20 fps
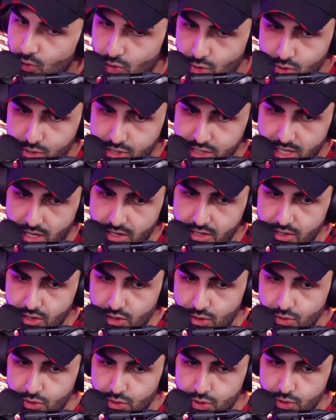You started
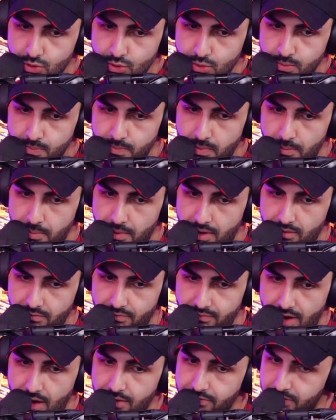YouTube about
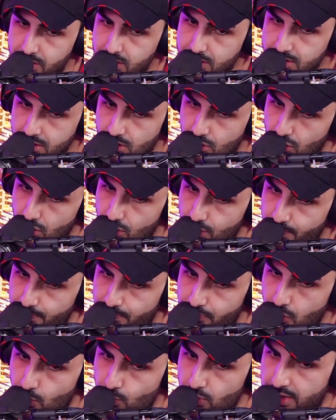5 years ago
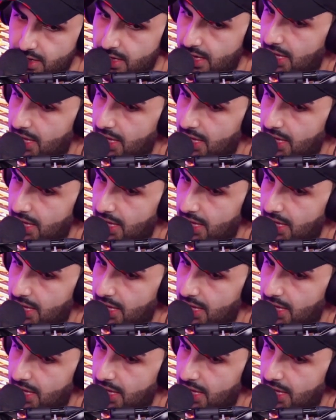with